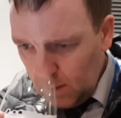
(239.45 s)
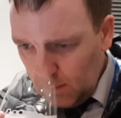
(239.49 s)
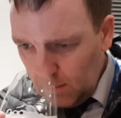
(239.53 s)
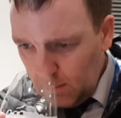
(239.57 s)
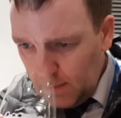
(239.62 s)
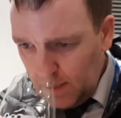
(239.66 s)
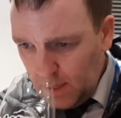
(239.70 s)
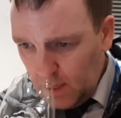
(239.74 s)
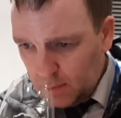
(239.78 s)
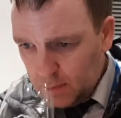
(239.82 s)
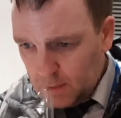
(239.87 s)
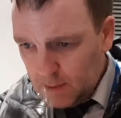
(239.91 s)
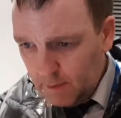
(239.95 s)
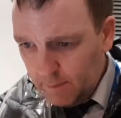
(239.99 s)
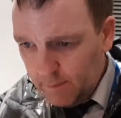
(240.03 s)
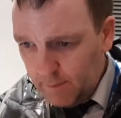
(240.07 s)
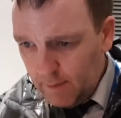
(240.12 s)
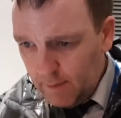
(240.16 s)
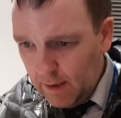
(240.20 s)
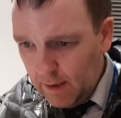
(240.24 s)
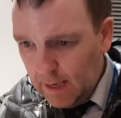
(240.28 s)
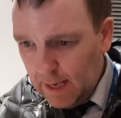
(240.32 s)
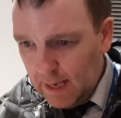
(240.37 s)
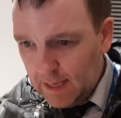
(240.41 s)
May option have
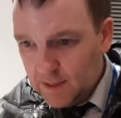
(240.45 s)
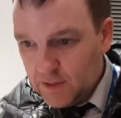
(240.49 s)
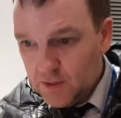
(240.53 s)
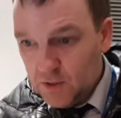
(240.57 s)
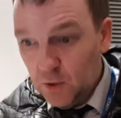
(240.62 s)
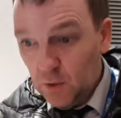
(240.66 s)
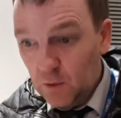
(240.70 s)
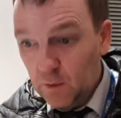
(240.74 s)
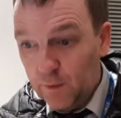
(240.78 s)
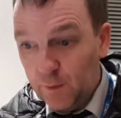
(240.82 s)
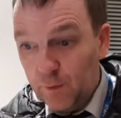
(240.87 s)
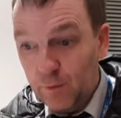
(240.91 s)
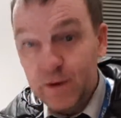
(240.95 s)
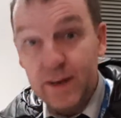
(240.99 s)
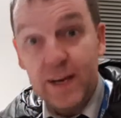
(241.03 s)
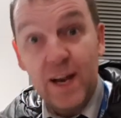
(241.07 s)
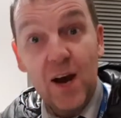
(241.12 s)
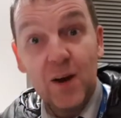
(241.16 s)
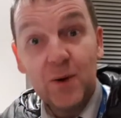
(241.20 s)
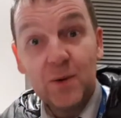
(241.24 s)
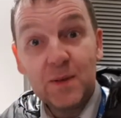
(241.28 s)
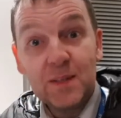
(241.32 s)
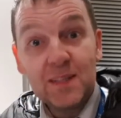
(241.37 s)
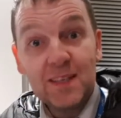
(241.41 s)
light sulphury
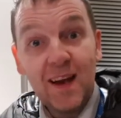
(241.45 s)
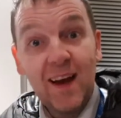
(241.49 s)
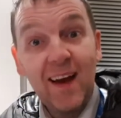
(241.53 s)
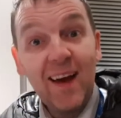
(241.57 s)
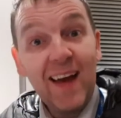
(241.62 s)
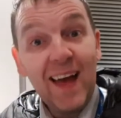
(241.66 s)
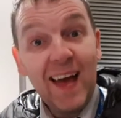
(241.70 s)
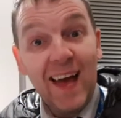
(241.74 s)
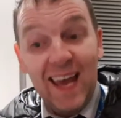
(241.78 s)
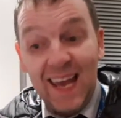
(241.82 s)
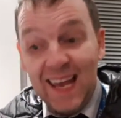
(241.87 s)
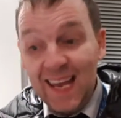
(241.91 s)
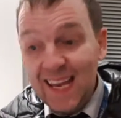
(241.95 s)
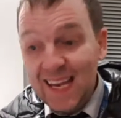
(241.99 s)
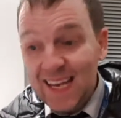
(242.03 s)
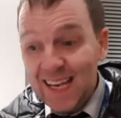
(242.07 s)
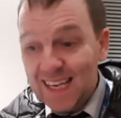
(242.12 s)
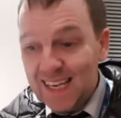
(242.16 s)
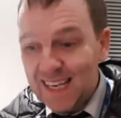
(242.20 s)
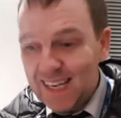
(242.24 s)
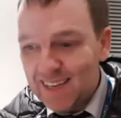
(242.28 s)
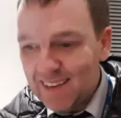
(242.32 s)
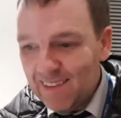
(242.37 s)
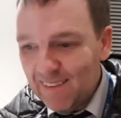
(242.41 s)
note.
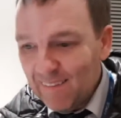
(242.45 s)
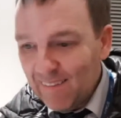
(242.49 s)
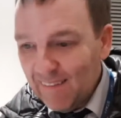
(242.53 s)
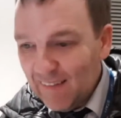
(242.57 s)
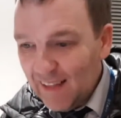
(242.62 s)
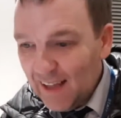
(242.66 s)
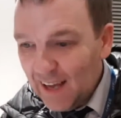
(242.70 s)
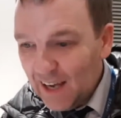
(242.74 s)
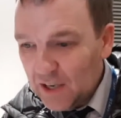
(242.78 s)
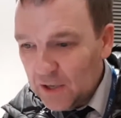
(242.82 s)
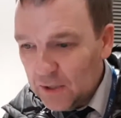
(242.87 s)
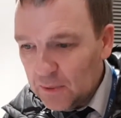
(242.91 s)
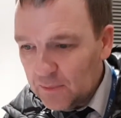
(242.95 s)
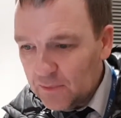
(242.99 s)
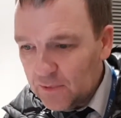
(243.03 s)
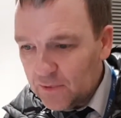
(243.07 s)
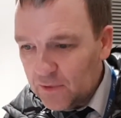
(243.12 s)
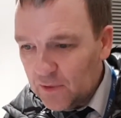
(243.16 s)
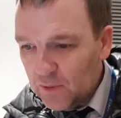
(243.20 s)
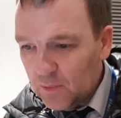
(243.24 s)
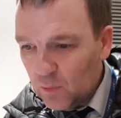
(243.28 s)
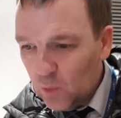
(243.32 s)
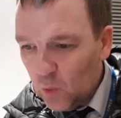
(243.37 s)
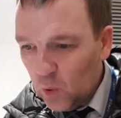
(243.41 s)
Hey! That comes
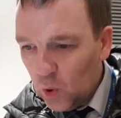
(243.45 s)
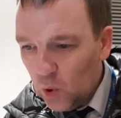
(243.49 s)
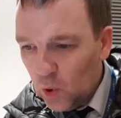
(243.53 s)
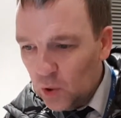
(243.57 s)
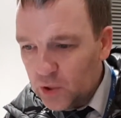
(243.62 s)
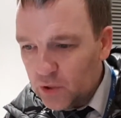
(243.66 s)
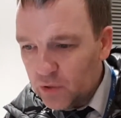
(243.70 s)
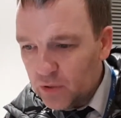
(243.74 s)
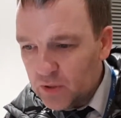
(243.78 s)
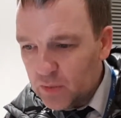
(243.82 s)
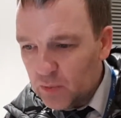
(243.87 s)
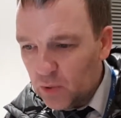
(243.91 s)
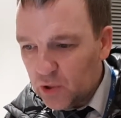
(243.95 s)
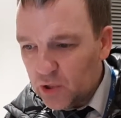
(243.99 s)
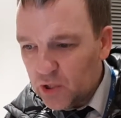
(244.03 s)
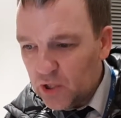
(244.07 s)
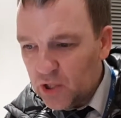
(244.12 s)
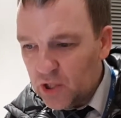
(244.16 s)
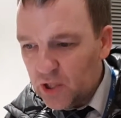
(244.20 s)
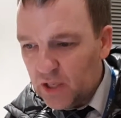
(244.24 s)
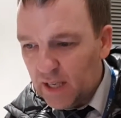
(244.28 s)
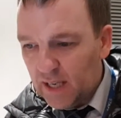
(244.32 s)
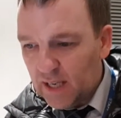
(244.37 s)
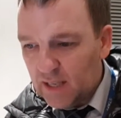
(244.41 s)
from water as much
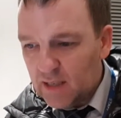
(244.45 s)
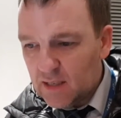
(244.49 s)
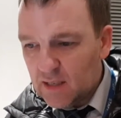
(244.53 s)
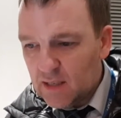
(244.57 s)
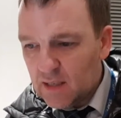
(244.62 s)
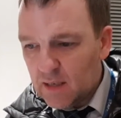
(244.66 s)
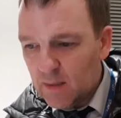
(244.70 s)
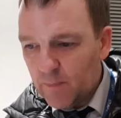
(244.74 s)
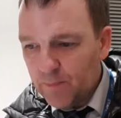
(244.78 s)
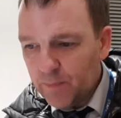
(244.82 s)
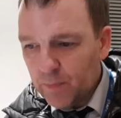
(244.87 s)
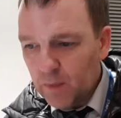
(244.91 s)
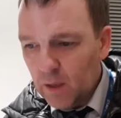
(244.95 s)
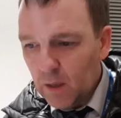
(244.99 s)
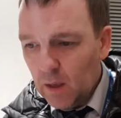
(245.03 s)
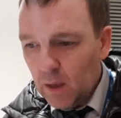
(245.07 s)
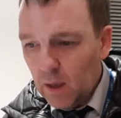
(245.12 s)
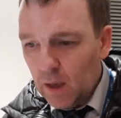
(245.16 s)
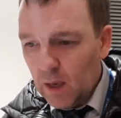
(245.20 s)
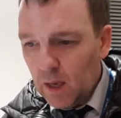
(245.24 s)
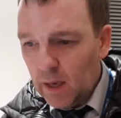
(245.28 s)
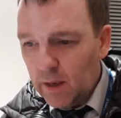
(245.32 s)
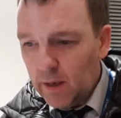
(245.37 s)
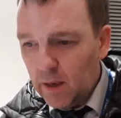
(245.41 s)
as yeast.
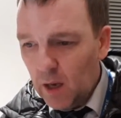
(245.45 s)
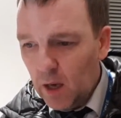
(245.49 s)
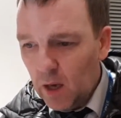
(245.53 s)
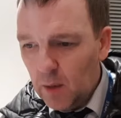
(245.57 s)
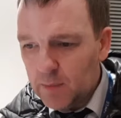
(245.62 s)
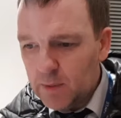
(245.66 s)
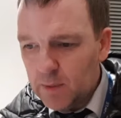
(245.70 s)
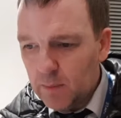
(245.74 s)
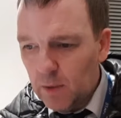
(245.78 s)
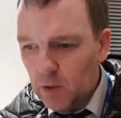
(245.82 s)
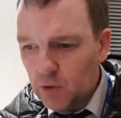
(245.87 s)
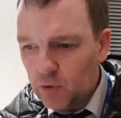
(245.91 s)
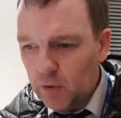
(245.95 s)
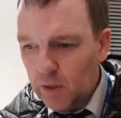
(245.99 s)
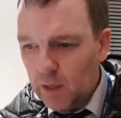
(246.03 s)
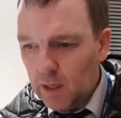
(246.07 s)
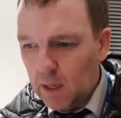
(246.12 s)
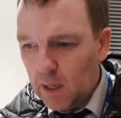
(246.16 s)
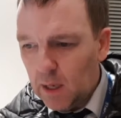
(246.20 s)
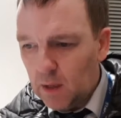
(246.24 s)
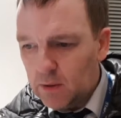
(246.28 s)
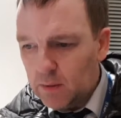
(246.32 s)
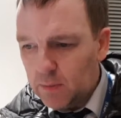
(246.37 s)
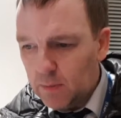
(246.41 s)
And the hops are moderately
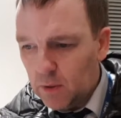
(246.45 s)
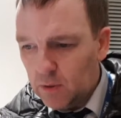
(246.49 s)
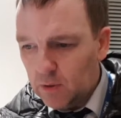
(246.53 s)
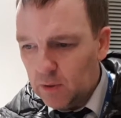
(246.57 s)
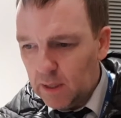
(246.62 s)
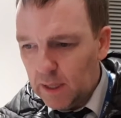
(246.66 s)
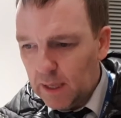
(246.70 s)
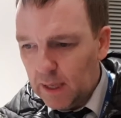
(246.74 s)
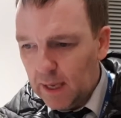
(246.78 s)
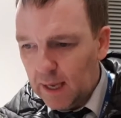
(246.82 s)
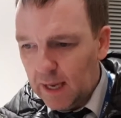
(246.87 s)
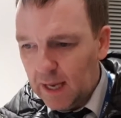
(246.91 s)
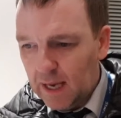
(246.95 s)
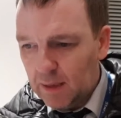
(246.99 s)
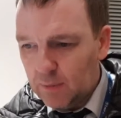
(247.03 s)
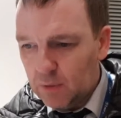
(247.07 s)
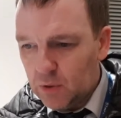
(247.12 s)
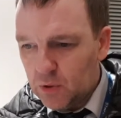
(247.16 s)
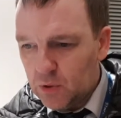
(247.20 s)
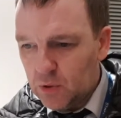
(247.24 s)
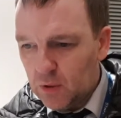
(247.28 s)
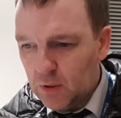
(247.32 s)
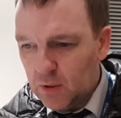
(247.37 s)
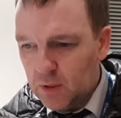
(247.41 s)
low to moderately high, but
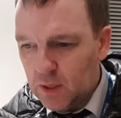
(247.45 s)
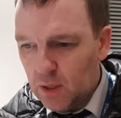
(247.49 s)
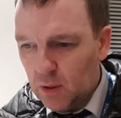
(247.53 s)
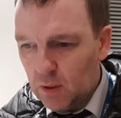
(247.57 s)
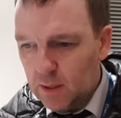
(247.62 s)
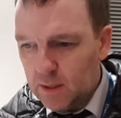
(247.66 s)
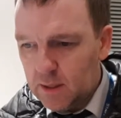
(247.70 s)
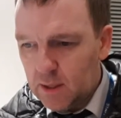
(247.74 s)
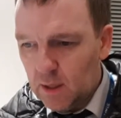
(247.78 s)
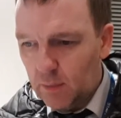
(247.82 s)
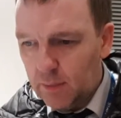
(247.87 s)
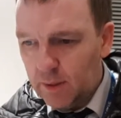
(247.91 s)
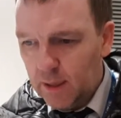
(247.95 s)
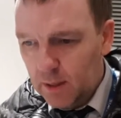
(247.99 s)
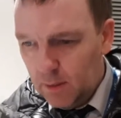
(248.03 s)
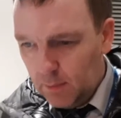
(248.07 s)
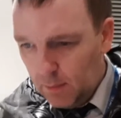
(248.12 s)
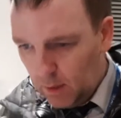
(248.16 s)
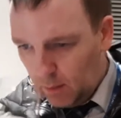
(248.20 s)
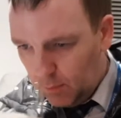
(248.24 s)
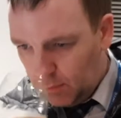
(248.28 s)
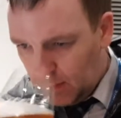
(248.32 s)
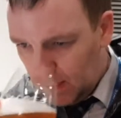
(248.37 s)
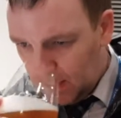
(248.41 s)
shouldn't totally dominate the
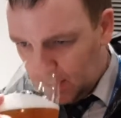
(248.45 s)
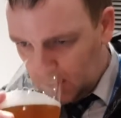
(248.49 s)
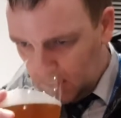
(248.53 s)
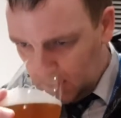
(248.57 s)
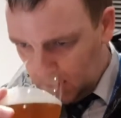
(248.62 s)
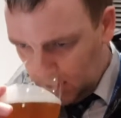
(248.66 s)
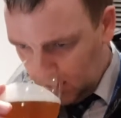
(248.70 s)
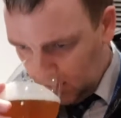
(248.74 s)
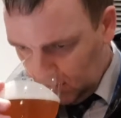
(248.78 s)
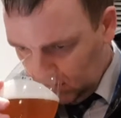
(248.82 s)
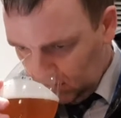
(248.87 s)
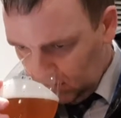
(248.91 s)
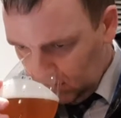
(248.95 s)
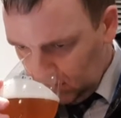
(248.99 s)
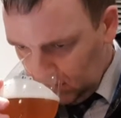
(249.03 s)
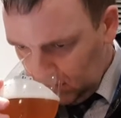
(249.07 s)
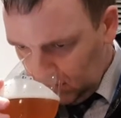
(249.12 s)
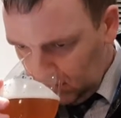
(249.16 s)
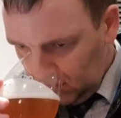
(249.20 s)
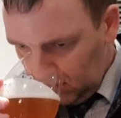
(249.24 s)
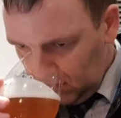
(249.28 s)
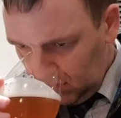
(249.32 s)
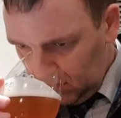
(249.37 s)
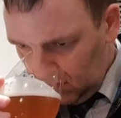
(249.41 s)
malt presence.
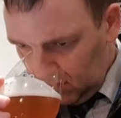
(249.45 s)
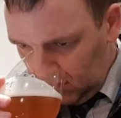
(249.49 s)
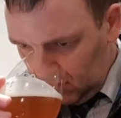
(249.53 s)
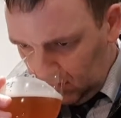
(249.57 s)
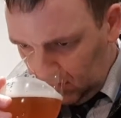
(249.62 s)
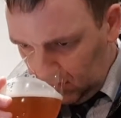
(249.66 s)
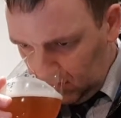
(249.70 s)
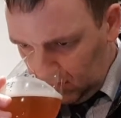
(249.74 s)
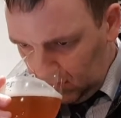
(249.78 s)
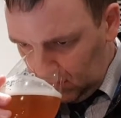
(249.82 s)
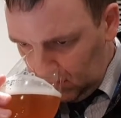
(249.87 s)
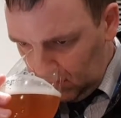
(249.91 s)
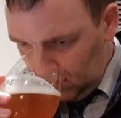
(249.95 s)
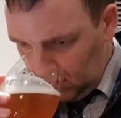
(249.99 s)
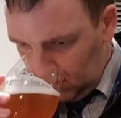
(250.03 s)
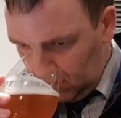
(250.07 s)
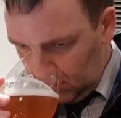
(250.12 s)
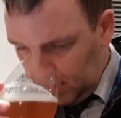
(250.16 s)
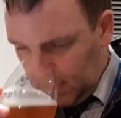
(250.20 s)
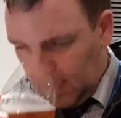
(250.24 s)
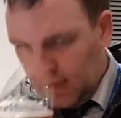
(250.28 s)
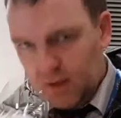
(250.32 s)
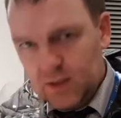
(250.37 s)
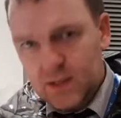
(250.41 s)

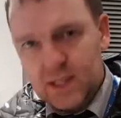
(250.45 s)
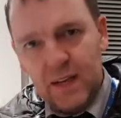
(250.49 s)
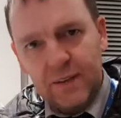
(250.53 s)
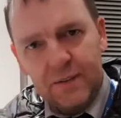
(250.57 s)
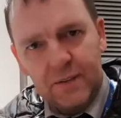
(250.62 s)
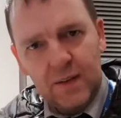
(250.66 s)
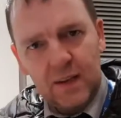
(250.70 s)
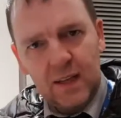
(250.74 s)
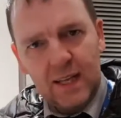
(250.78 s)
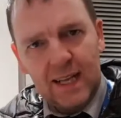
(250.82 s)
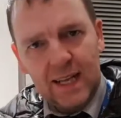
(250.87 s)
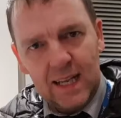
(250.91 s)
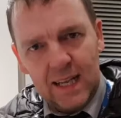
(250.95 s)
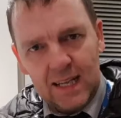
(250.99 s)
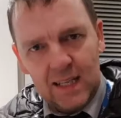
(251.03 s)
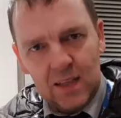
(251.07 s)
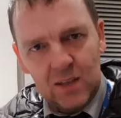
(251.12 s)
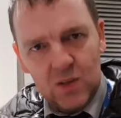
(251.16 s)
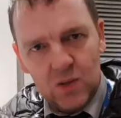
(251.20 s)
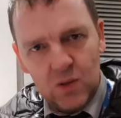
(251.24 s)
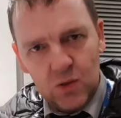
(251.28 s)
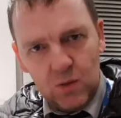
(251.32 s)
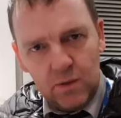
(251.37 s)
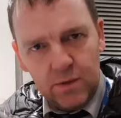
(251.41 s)
Yeah, there's definitely a little
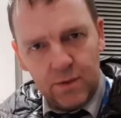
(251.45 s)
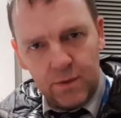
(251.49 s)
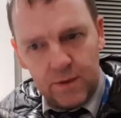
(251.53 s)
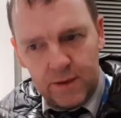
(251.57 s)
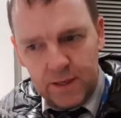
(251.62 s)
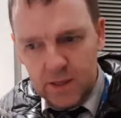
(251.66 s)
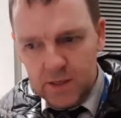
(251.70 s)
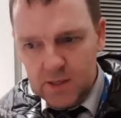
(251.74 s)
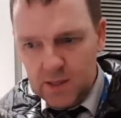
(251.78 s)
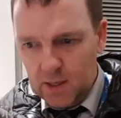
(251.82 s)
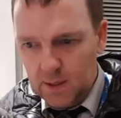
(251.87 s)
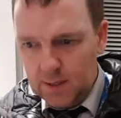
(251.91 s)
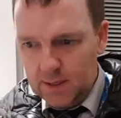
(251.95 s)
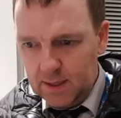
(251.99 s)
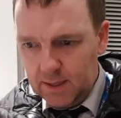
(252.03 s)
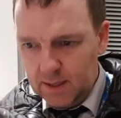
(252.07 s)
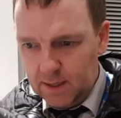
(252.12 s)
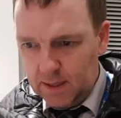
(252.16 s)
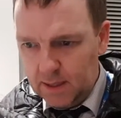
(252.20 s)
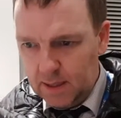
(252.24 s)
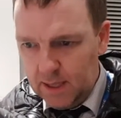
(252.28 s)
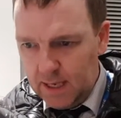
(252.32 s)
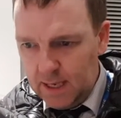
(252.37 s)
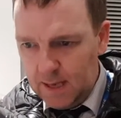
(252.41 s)
sulphuriness going on
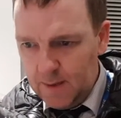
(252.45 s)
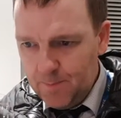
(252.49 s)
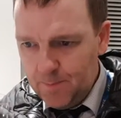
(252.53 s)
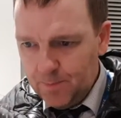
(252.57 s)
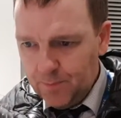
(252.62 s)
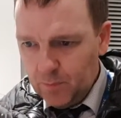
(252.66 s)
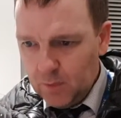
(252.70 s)
in there.